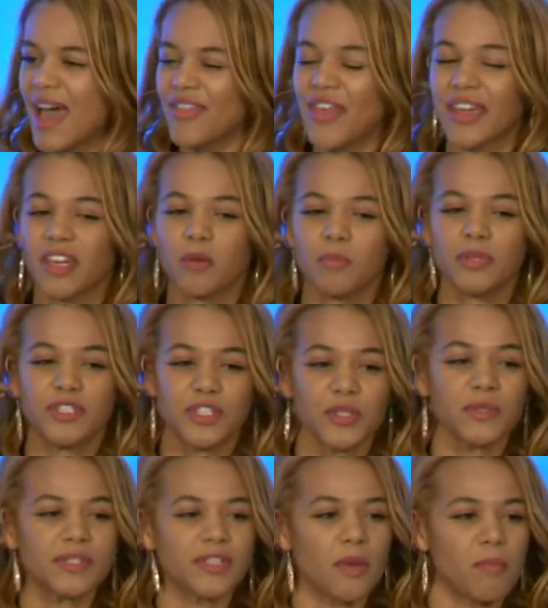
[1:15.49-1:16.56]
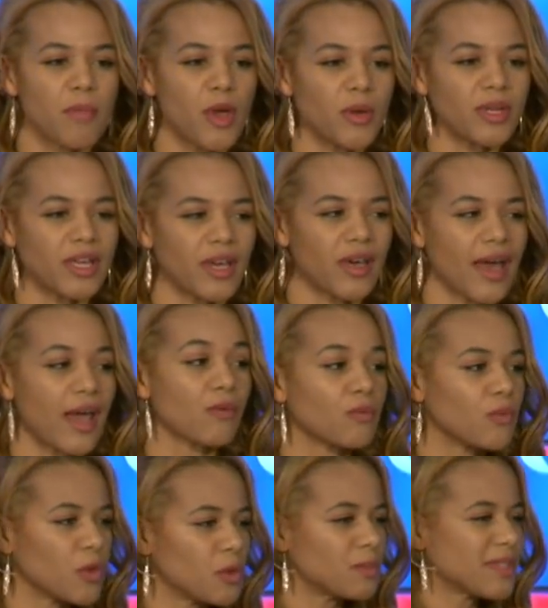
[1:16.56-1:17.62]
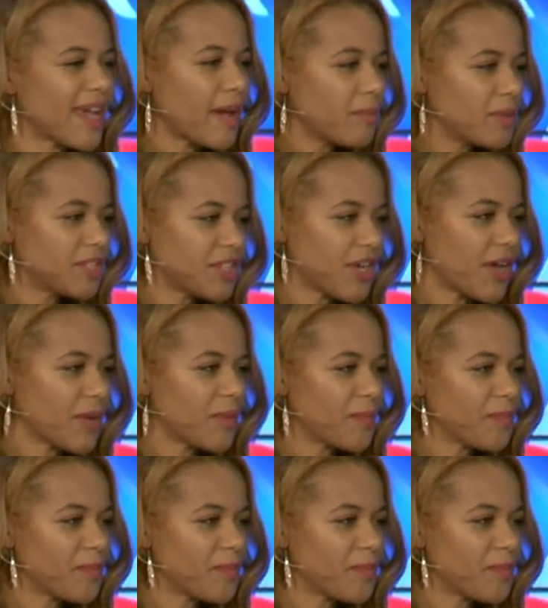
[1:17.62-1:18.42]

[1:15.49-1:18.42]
that can produce ammonia at room temperature.